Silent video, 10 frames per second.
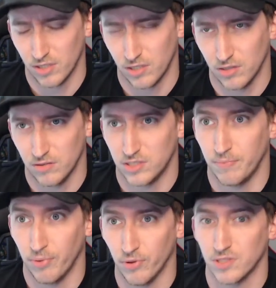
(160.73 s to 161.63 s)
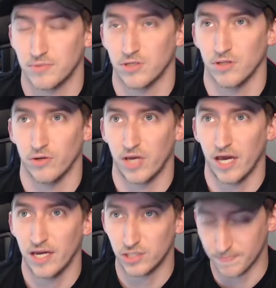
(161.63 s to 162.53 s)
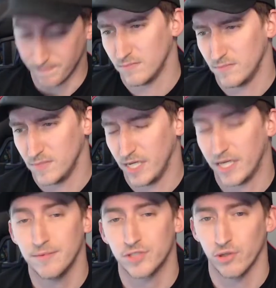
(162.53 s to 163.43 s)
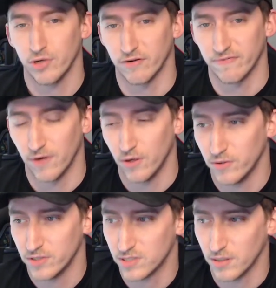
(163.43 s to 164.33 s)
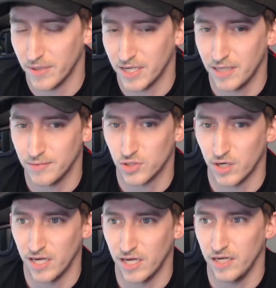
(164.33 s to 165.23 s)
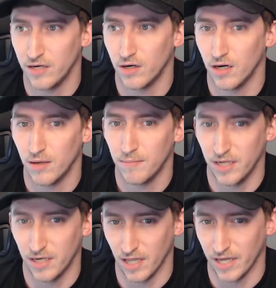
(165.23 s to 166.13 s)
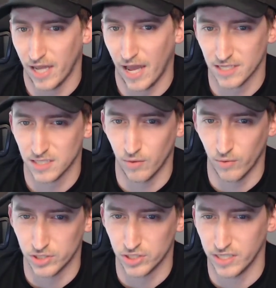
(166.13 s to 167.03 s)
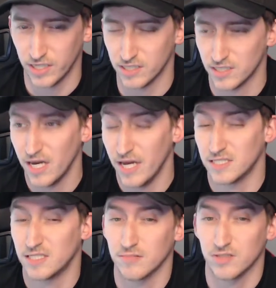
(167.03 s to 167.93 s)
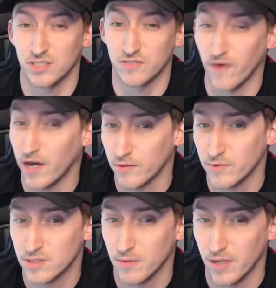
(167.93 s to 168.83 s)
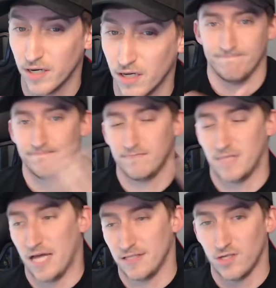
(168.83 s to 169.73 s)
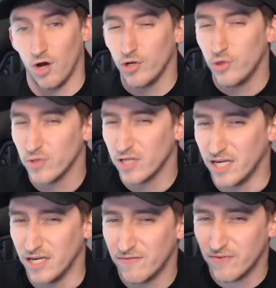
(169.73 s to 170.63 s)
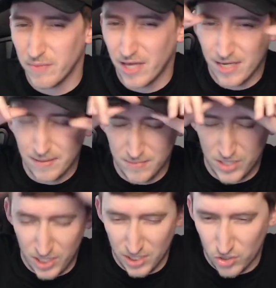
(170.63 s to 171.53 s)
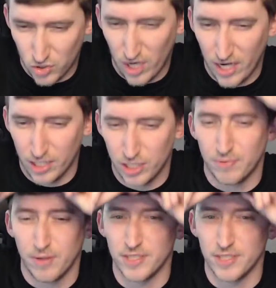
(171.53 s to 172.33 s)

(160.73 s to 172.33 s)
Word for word: she pulls up to the location, it keeps showing her phone. Somebody keeps trying to hit her up and like asking where she is. It seems like she's fighting with somebody. That's all you really get from that. She's trying. She's pretty much